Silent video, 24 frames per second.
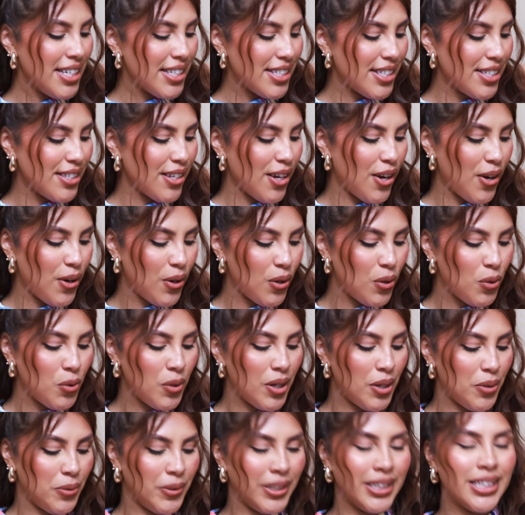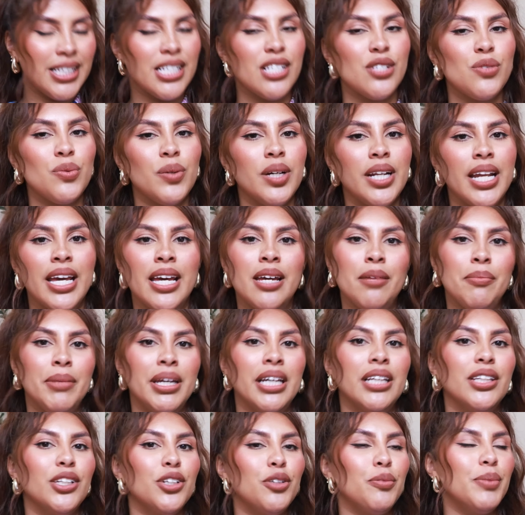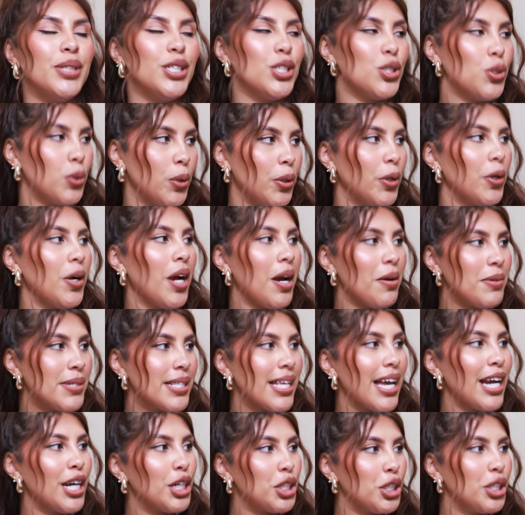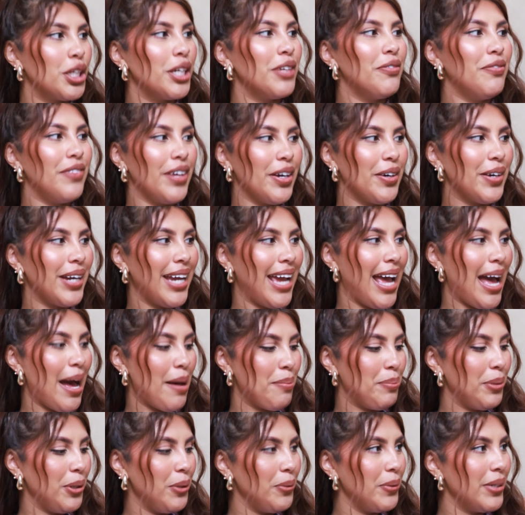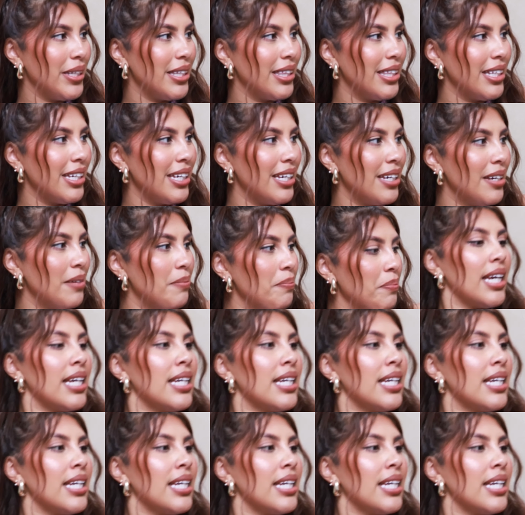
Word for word: So when this one hit me a little bit shorter, I was actually very happy with it.